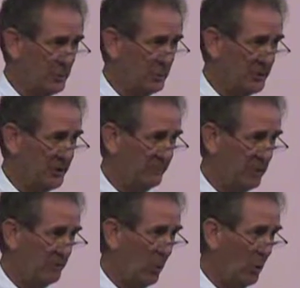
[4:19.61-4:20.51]
We want to give
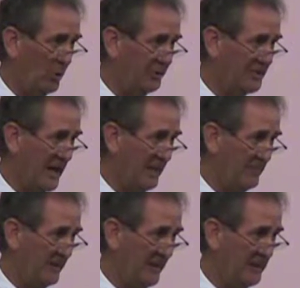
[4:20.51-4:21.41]
him all the
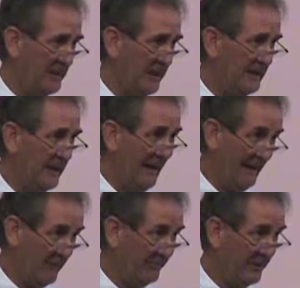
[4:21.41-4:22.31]
time that he can
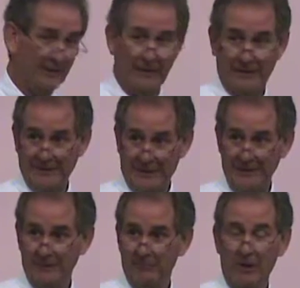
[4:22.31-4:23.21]
have and
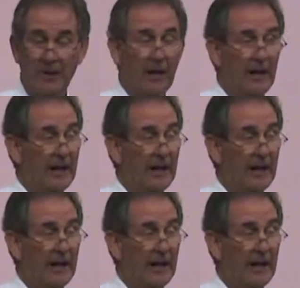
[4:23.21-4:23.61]
take.